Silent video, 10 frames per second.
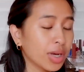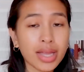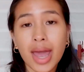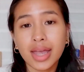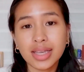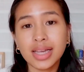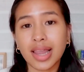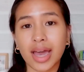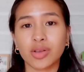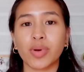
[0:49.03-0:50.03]
but any
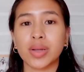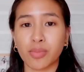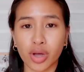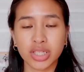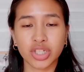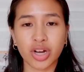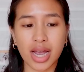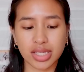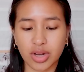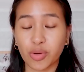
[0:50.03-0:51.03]
lightweight
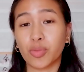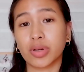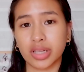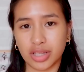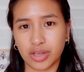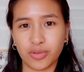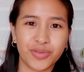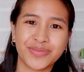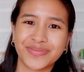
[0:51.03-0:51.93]
moisturizer will do.